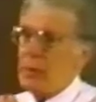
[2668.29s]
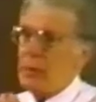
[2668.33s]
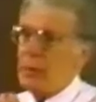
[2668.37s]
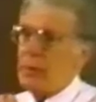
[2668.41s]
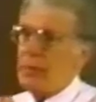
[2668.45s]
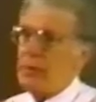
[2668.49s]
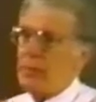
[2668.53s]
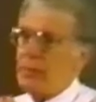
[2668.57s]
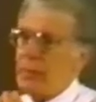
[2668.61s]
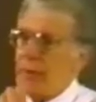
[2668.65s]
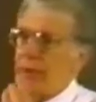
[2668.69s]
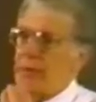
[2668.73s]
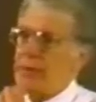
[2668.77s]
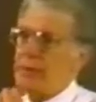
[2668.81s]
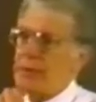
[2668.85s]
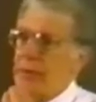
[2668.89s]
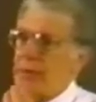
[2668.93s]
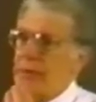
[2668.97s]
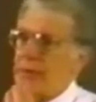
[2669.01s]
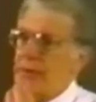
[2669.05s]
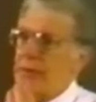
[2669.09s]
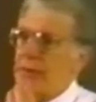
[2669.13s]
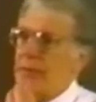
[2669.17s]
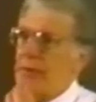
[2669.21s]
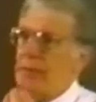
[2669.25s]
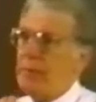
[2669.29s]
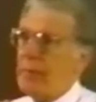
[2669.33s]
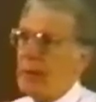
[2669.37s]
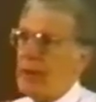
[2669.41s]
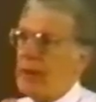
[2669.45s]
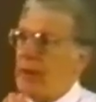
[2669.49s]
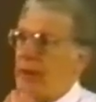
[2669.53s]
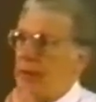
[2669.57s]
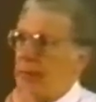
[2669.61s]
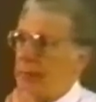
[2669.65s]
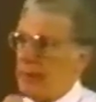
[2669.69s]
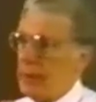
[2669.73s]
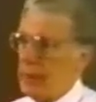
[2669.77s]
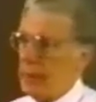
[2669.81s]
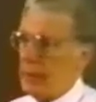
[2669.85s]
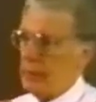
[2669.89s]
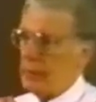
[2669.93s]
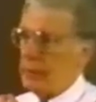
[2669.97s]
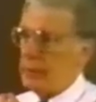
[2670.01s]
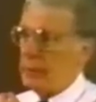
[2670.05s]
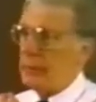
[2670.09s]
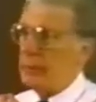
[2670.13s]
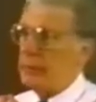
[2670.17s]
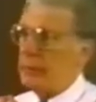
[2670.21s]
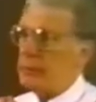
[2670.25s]
with methods made
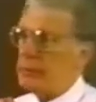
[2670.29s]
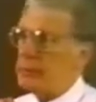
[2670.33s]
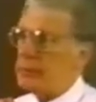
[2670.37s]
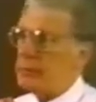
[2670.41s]
available to